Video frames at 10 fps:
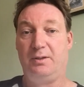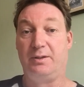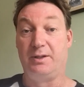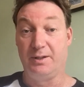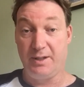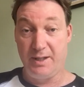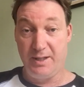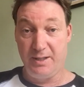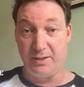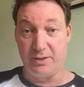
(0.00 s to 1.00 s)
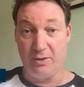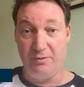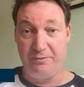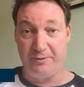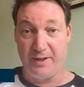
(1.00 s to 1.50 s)
G'day,
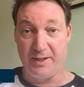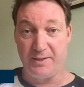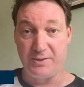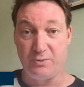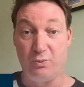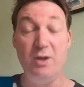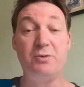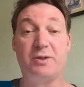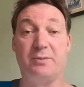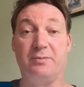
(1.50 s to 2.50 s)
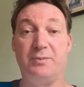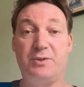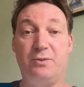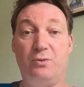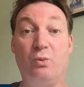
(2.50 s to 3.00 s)
golf fans. Welcome
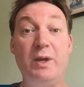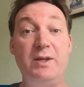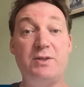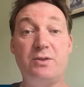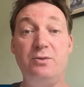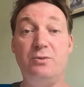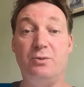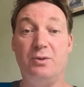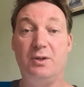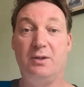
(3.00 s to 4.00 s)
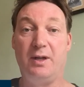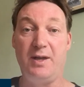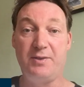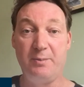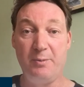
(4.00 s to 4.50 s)
to week two
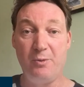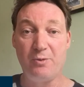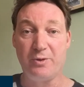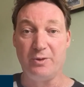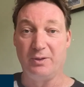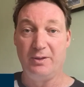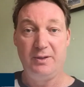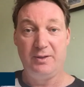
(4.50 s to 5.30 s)
at the Memorial.